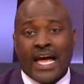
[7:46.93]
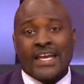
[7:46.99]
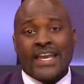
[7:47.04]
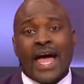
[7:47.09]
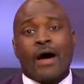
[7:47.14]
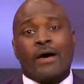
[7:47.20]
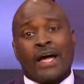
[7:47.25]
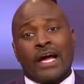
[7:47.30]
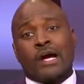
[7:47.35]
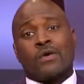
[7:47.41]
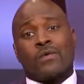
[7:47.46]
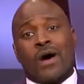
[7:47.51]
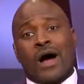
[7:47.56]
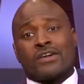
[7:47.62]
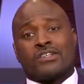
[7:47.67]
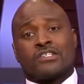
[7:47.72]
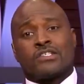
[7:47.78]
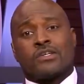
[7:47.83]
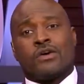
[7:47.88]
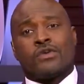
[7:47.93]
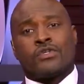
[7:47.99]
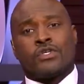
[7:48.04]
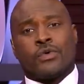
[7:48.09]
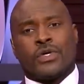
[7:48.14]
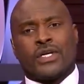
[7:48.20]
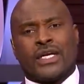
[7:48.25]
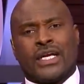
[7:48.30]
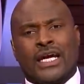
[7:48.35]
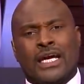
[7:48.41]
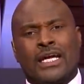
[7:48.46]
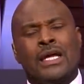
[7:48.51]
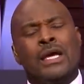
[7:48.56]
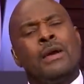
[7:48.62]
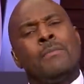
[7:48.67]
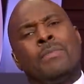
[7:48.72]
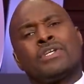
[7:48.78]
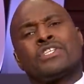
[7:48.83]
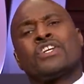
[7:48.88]
And now Aaron Rodgers is going to do it again.
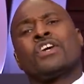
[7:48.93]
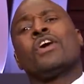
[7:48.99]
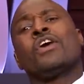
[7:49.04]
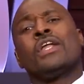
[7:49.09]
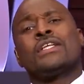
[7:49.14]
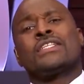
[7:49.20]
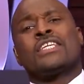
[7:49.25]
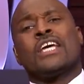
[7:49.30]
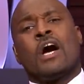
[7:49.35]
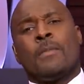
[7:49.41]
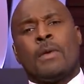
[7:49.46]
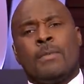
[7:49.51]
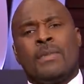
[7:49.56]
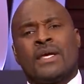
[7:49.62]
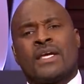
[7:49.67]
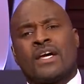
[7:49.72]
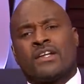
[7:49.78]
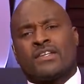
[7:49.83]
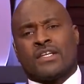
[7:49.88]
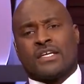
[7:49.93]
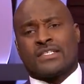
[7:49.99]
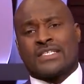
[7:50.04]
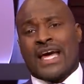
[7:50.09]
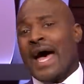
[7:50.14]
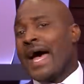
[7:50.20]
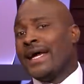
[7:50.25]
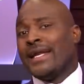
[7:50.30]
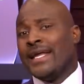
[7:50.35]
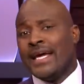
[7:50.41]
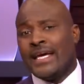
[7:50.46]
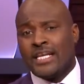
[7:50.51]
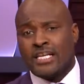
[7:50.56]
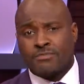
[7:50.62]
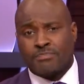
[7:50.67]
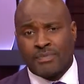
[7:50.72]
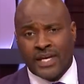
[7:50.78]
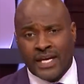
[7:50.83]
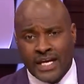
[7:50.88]
But you're going to tell me because a tight end
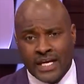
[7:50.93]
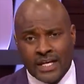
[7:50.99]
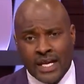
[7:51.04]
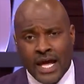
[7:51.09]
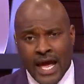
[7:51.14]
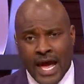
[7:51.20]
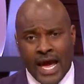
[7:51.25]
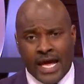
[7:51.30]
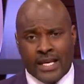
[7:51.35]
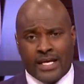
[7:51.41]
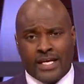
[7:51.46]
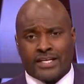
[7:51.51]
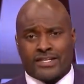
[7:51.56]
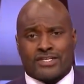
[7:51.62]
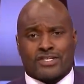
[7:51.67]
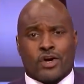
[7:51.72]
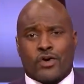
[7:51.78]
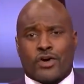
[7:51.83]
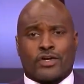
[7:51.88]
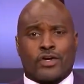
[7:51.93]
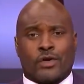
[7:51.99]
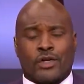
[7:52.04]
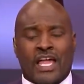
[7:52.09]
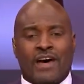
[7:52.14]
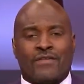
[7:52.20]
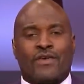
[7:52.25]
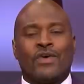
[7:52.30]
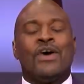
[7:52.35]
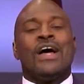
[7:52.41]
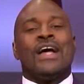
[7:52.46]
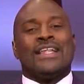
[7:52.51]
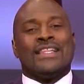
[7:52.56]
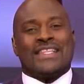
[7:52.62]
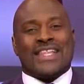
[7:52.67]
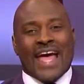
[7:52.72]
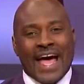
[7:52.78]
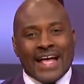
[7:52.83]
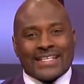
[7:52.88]
is playing at a historical level,
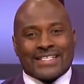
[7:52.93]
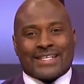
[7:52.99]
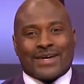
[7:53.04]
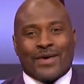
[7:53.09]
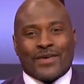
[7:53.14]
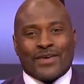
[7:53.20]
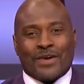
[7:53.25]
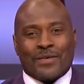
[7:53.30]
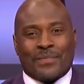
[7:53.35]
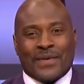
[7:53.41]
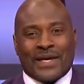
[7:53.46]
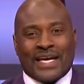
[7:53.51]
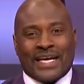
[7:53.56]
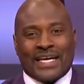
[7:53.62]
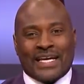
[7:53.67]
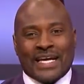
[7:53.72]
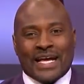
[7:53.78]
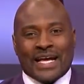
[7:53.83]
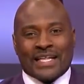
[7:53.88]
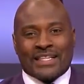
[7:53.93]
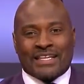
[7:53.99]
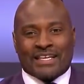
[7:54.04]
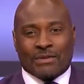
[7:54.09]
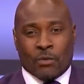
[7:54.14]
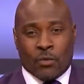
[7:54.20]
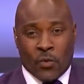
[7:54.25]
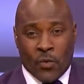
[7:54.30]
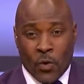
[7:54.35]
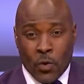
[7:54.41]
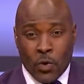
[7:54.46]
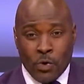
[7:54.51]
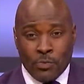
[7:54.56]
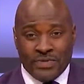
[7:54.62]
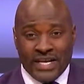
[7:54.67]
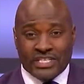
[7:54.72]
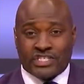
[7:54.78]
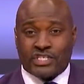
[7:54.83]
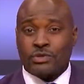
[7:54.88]
that's going to be the
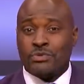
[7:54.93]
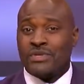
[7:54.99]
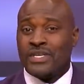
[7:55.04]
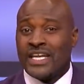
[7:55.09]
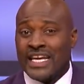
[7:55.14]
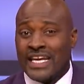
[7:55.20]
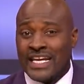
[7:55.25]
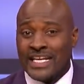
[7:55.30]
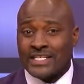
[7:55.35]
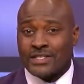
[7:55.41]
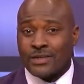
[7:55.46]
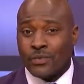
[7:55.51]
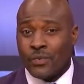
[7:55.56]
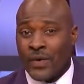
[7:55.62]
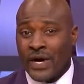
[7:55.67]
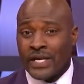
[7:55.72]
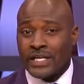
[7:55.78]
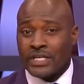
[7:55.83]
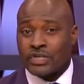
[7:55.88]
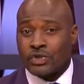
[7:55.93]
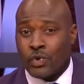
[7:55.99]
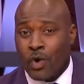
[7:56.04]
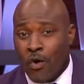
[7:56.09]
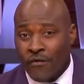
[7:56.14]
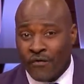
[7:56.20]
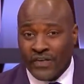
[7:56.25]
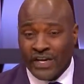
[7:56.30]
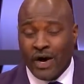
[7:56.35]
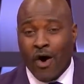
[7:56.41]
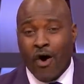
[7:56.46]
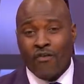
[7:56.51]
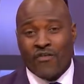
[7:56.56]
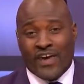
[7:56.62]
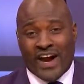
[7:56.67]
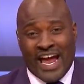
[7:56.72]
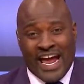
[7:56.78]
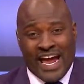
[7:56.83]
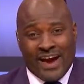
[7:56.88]
room that you need to win the trophy
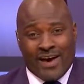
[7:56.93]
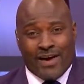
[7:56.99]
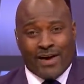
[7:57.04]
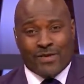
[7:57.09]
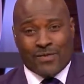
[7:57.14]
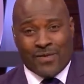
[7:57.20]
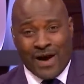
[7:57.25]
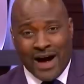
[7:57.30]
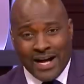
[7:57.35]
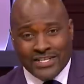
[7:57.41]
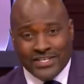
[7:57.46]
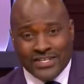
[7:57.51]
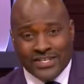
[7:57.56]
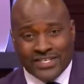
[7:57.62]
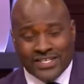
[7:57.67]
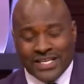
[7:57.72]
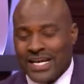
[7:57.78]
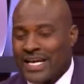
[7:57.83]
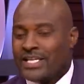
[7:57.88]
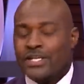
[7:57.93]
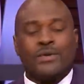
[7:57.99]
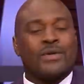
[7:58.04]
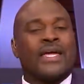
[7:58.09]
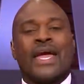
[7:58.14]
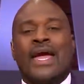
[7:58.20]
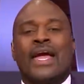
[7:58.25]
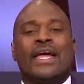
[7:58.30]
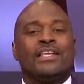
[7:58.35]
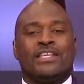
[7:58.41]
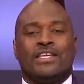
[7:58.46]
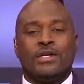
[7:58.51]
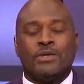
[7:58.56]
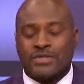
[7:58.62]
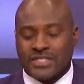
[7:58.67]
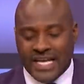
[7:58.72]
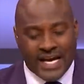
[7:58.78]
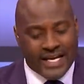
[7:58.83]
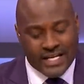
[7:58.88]
over Aaron Rodgers? You can't
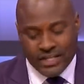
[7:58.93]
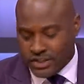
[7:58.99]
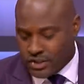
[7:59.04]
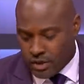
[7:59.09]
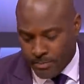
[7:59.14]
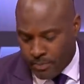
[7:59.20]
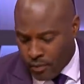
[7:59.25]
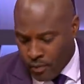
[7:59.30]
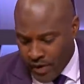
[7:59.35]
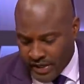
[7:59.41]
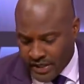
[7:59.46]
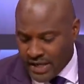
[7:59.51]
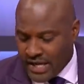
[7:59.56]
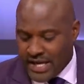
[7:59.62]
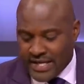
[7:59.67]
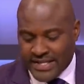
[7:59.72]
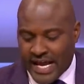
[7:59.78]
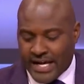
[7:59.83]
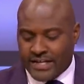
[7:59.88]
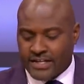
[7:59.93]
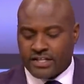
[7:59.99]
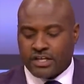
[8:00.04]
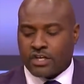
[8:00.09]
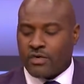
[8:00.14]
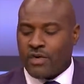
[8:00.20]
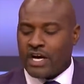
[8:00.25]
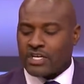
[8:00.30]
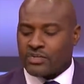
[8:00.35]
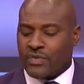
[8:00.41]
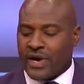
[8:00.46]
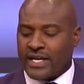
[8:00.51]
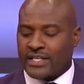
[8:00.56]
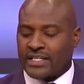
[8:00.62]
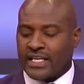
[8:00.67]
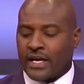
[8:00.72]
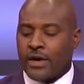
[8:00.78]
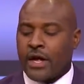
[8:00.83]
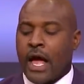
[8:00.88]
use that as your point. That is a crutch
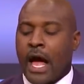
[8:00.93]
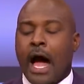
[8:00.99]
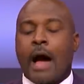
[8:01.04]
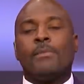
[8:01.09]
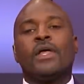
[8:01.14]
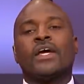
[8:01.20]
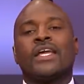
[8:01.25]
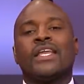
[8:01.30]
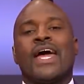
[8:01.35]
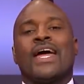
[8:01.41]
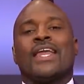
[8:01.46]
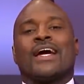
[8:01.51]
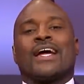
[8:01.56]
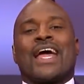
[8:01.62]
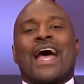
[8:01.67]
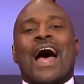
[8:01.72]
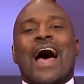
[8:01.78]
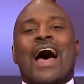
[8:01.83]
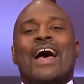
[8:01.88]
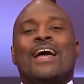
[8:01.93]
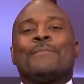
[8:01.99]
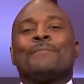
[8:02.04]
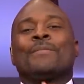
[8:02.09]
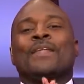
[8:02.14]
right there. I'm looking at a guy